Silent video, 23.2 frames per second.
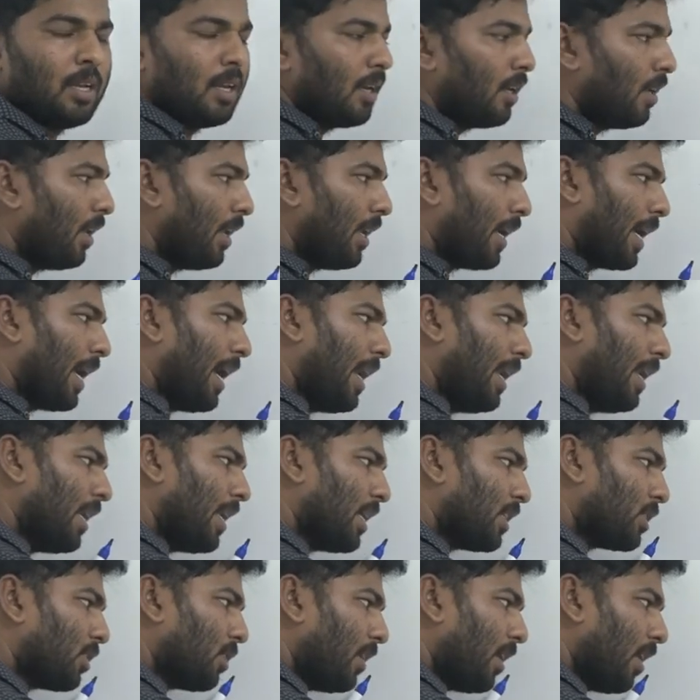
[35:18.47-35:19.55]
And again
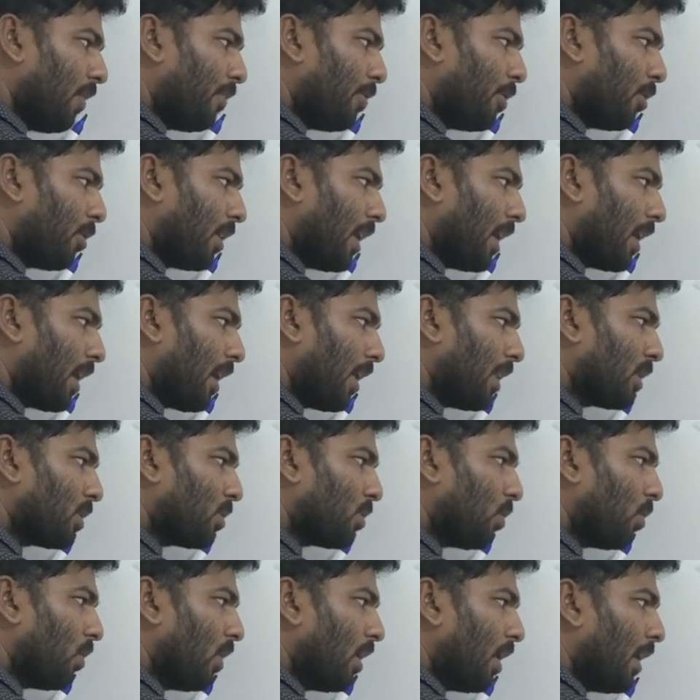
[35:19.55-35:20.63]
next day if you take
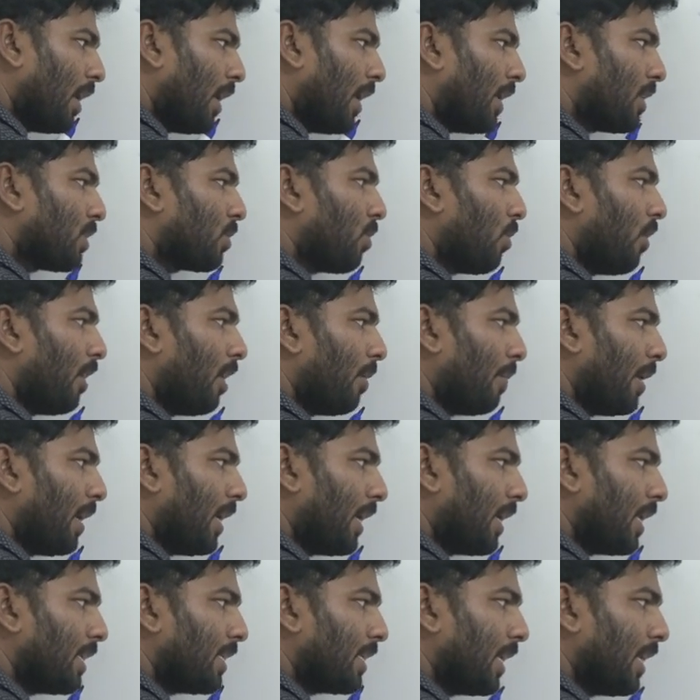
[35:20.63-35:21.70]
also, it's going to be
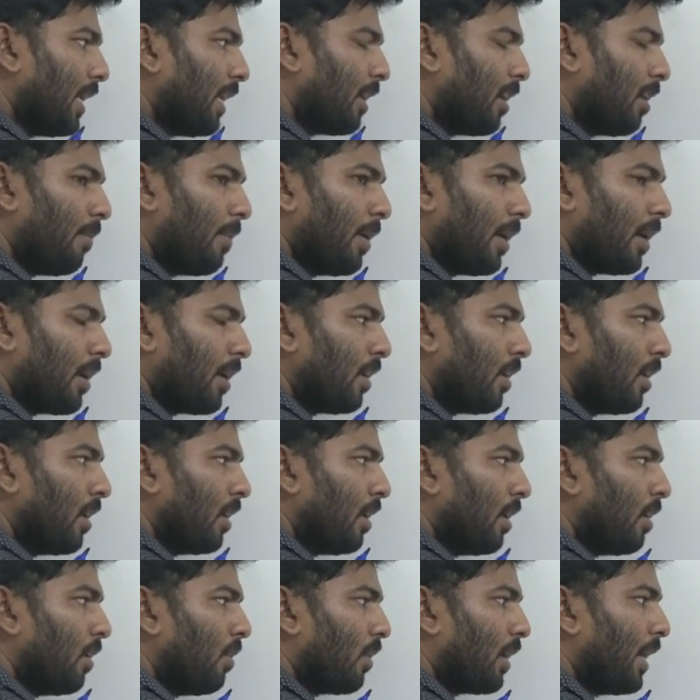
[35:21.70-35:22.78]
increasing a little bit.
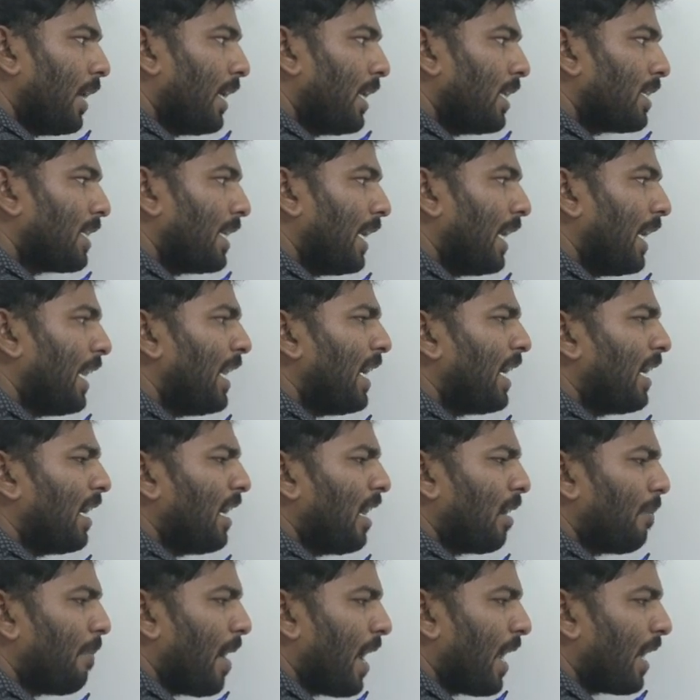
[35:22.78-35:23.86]
It is
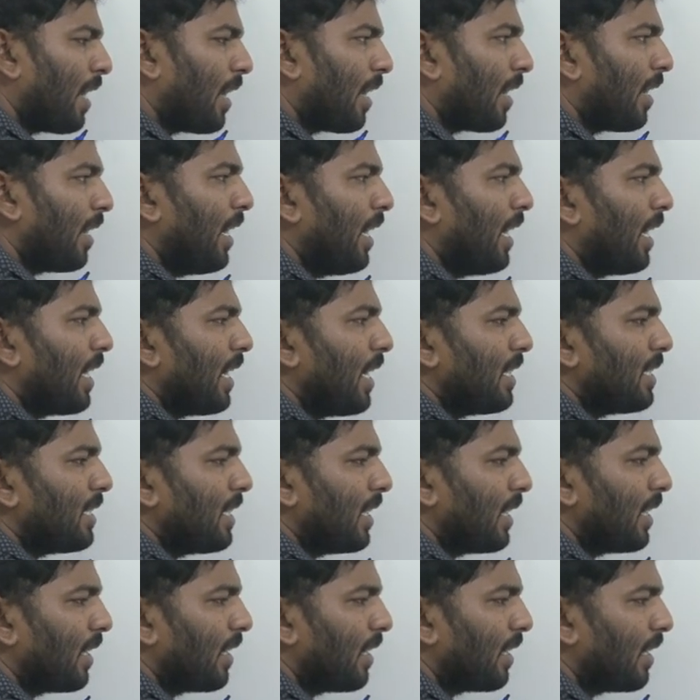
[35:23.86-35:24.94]
irregular manner,
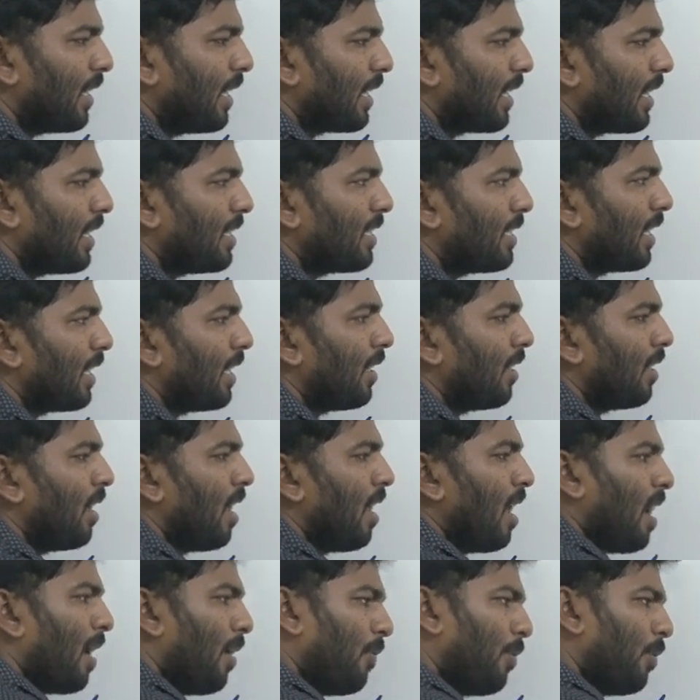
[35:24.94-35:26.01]
increasing, decreasing.
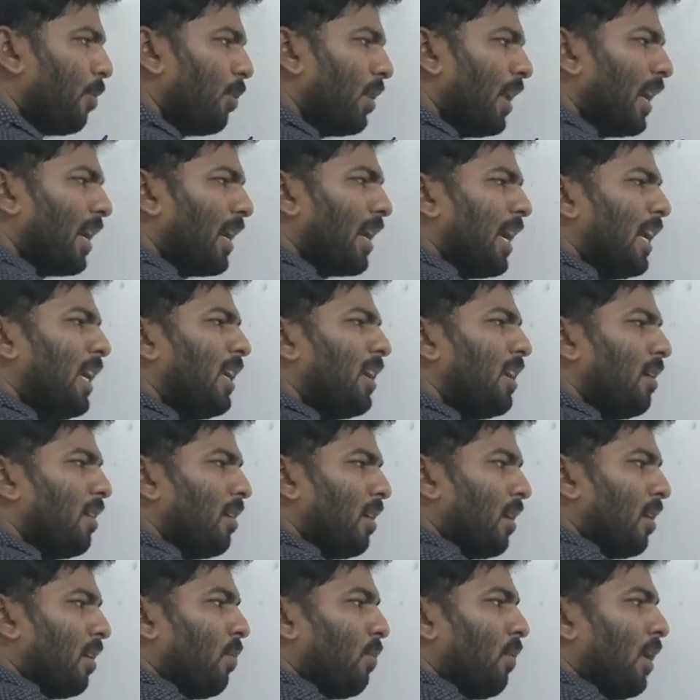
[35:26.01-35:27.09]
If you take
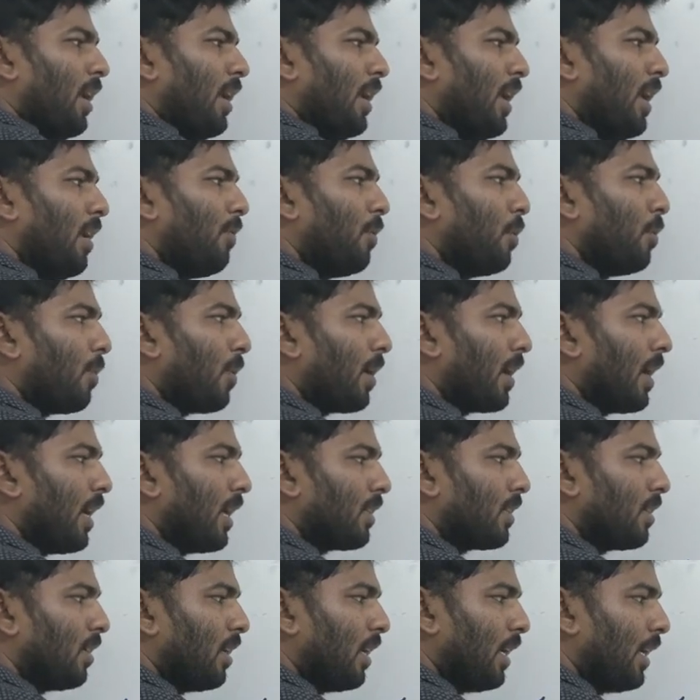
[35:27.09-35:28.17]
one day if you
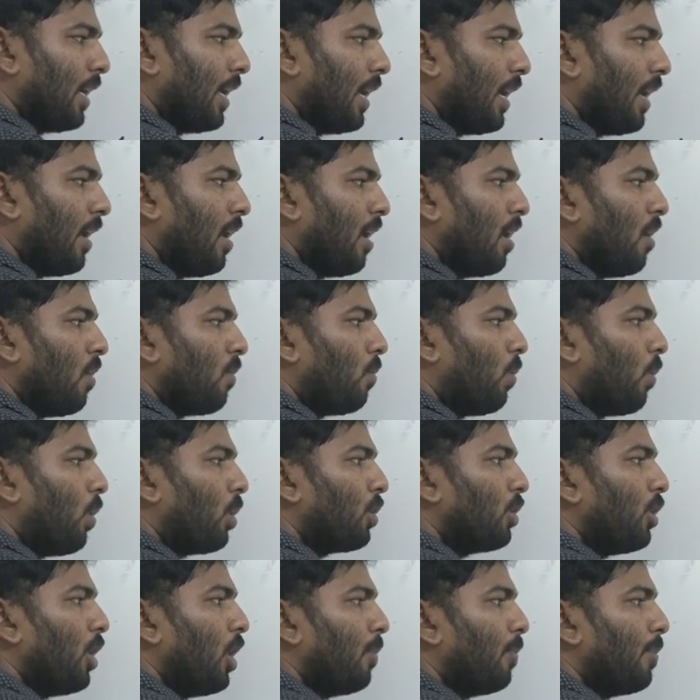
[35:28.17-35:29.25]
forget third day,
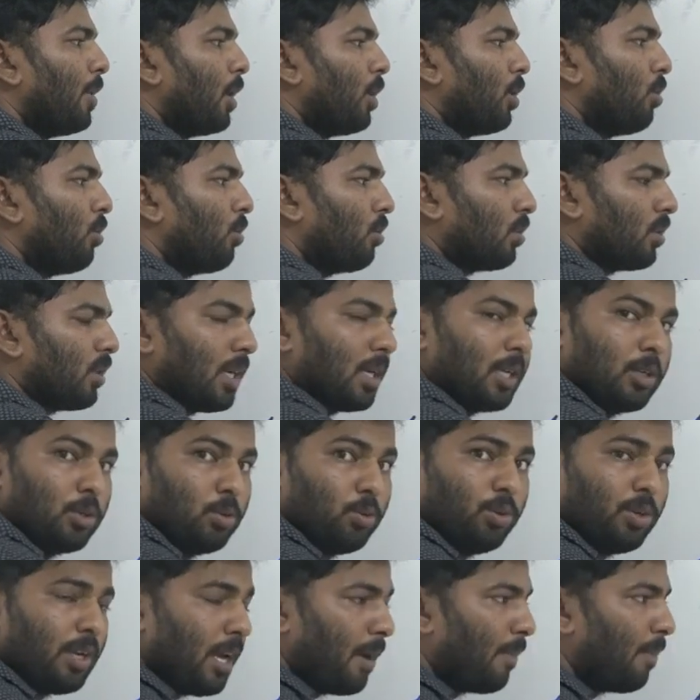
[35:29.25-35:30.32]
fourth day if you took the
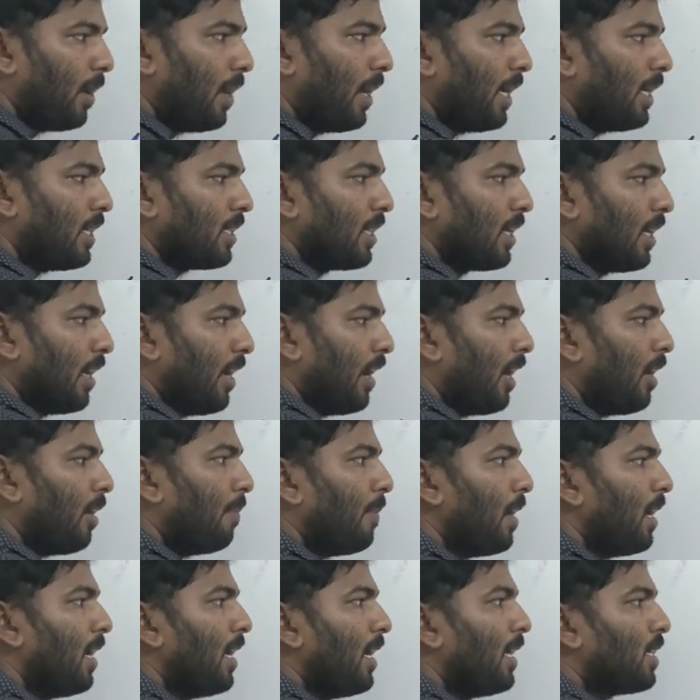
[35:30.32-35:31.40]
2 tablets, it
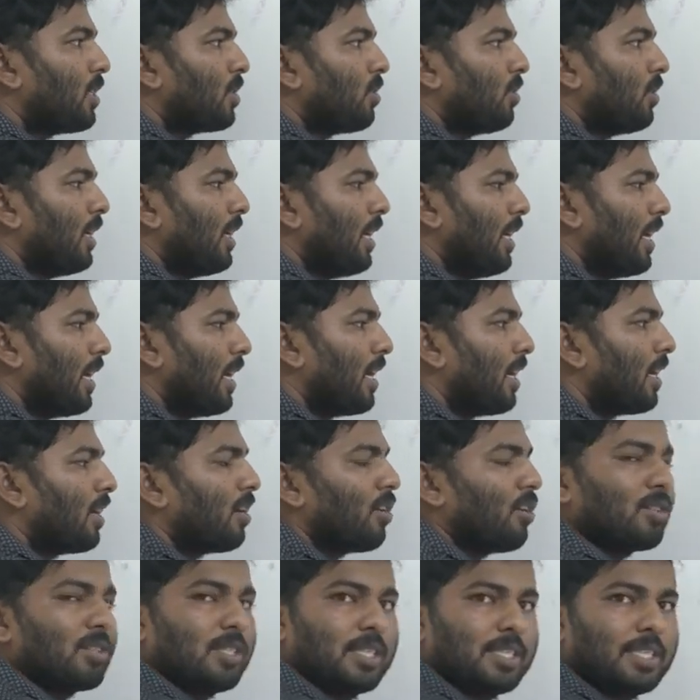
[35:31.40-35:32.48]
may leads to the
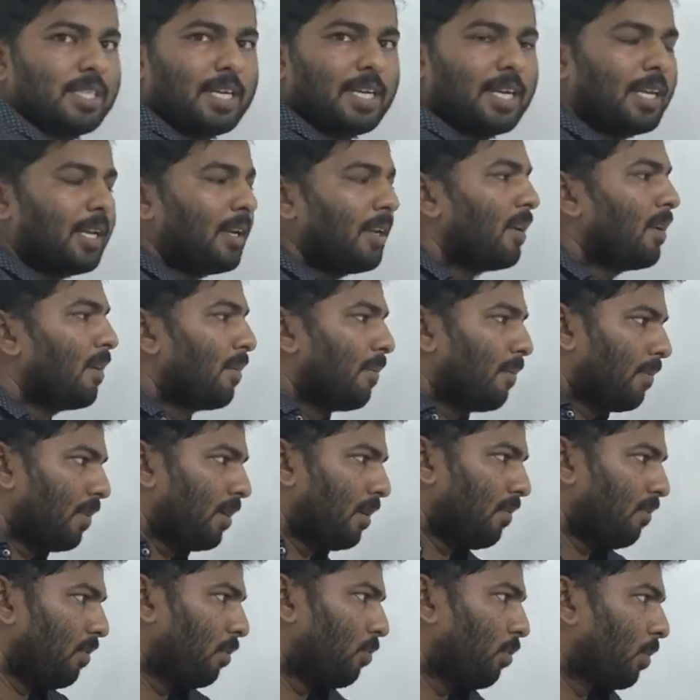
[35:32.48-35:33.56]
toxicity.
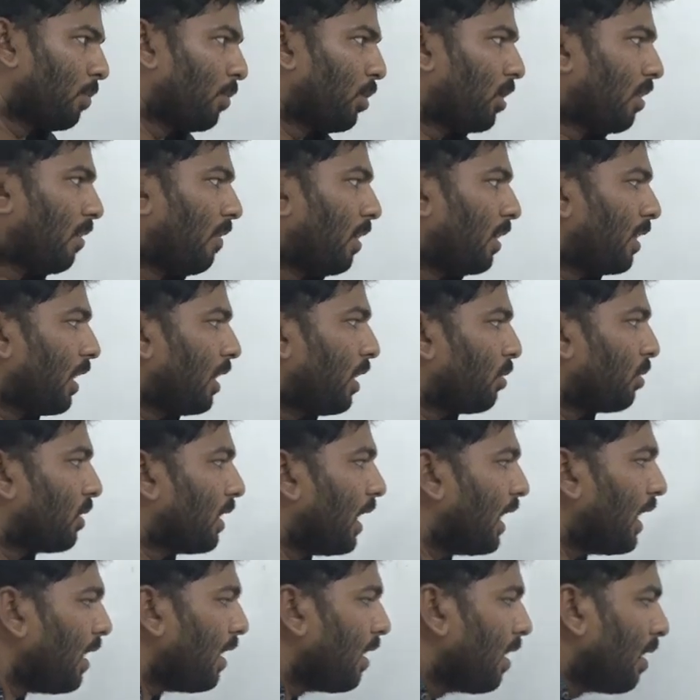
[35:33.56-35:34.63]
One more time I will tell you
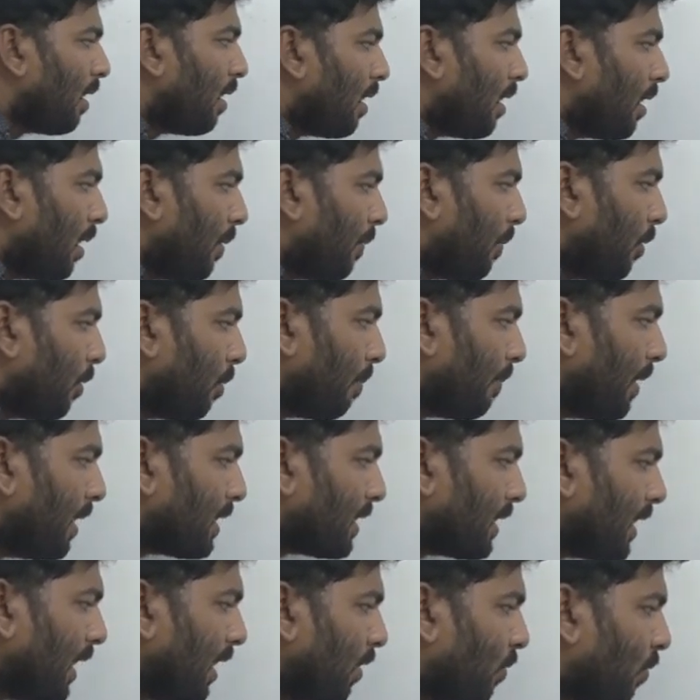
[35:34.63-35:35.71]
that. If you
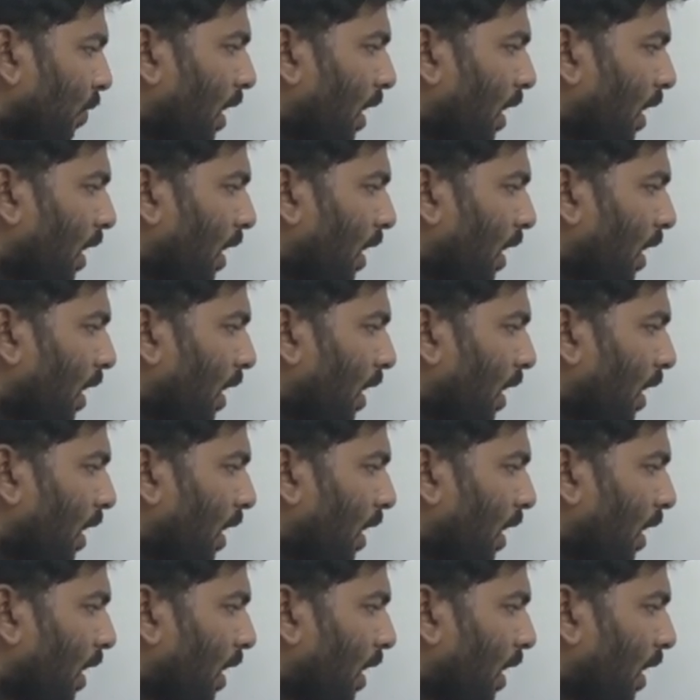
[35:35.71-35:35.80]
missing